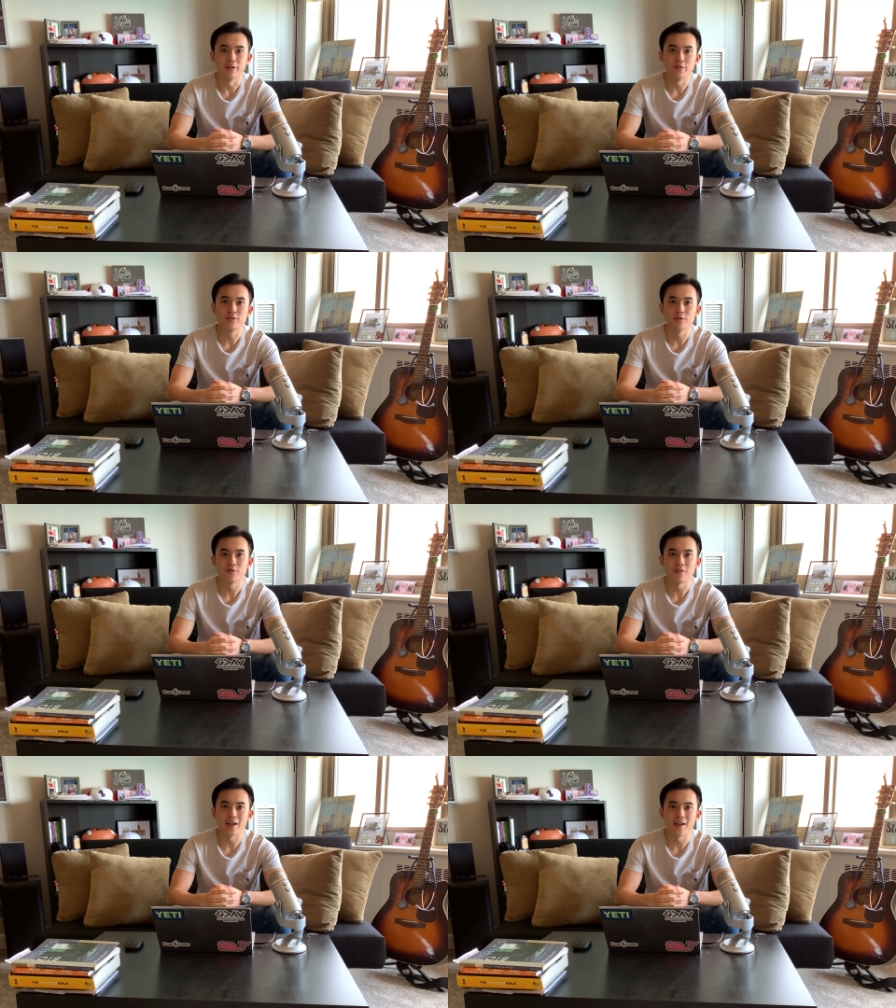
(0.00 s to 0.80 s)
YouTube
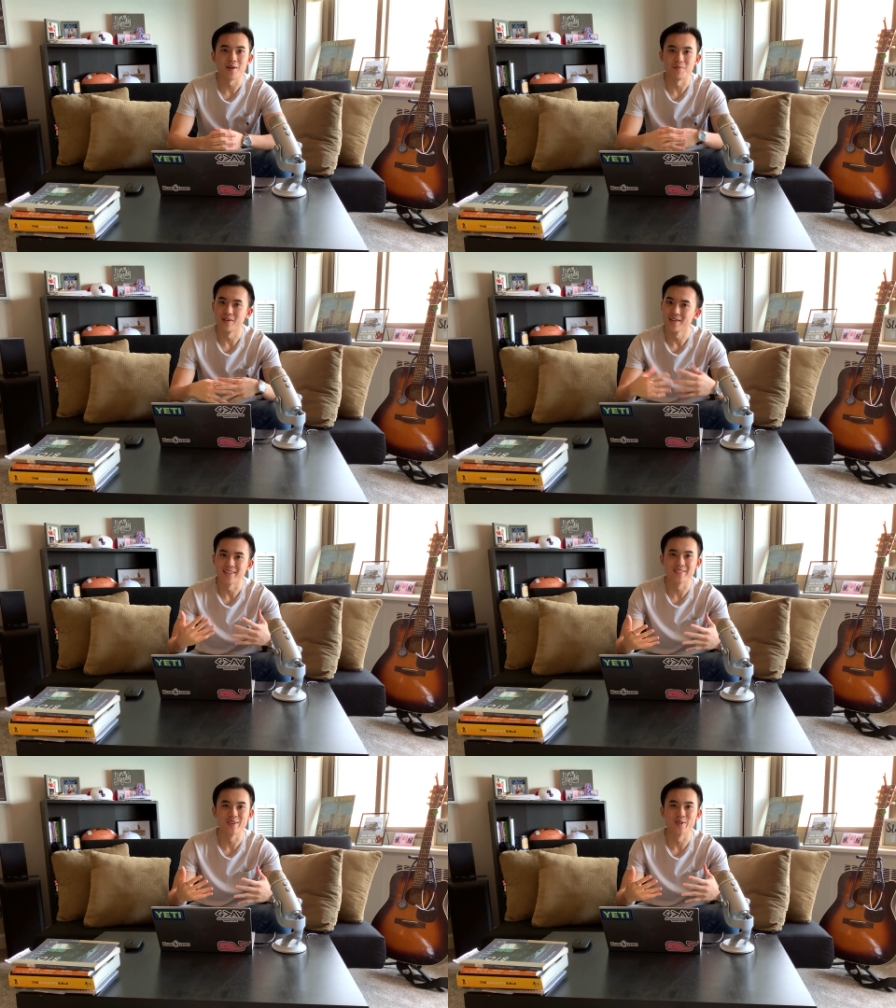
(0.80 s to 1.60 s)
fam,
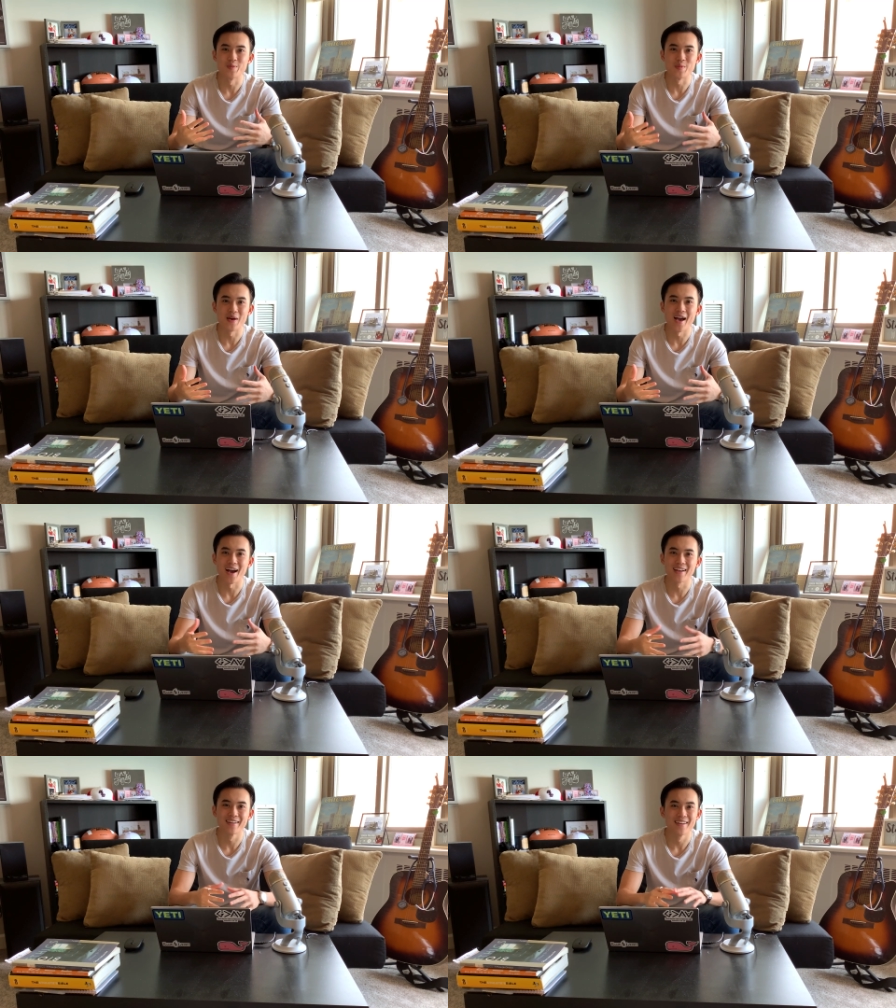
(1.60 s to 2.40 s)
it's good to be back.